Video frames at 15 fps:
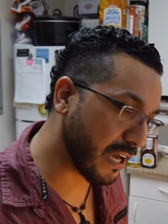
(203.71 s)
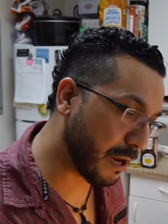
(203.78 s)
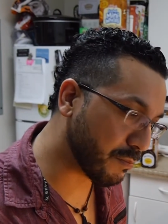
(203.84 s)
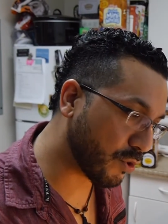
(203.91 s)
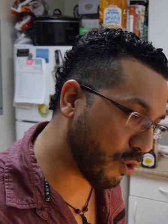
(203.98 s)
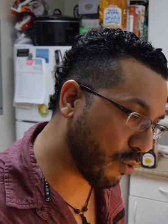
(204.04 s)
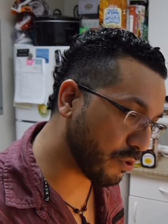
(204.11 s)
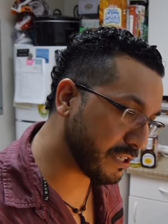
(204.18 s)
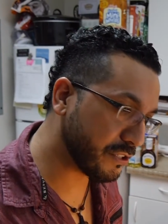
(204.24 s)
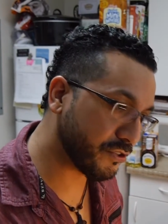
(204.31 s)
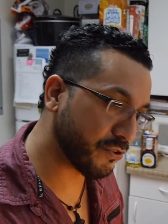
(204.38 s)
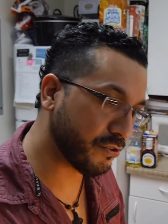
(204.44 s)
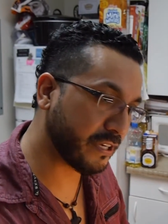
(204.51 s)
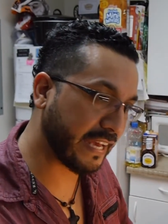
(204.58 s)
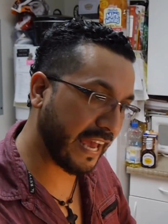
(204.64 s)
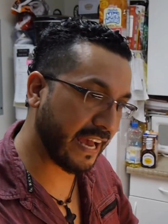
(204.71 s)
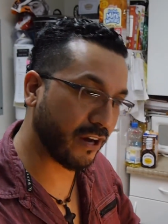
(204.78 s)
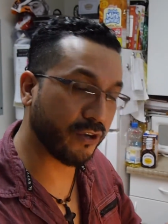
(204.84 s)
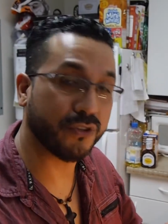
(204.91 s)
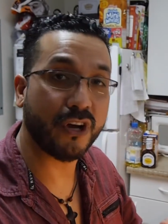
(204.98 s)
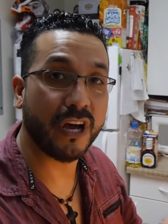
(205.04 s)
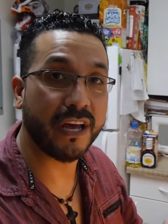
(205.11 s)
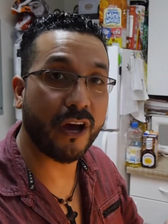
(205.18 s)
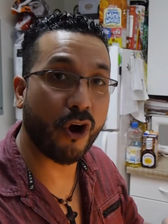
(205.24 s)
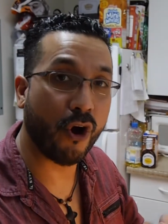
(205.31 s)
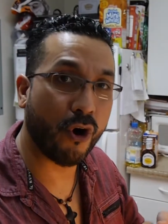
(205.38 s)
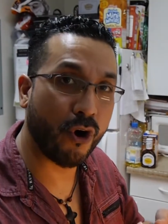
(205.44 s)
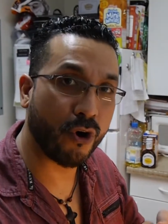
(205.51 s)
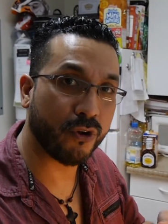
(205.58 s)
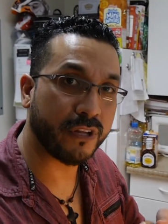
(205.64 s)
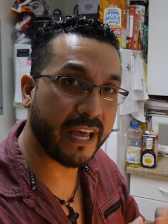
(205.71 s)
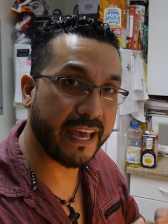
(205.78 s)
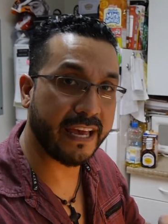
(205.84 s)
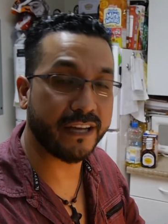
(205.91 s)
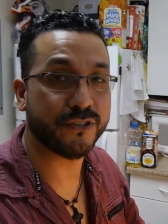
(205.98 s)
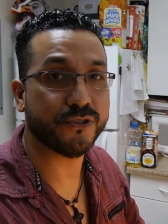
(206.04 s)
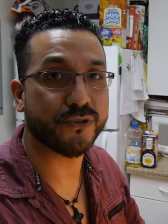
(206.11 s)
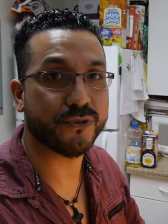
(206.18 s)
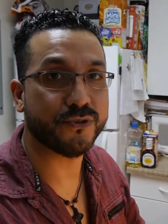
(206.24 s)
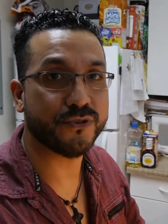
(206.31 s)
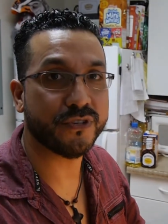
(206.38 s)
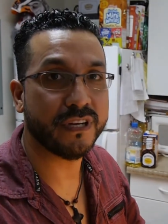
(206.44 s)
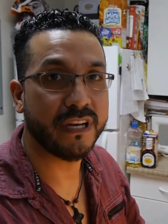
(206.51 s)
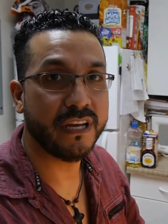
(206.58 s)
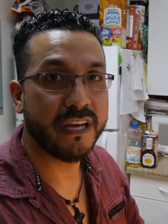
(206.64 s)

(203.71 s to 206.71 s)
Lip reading: I'm going to count all answers.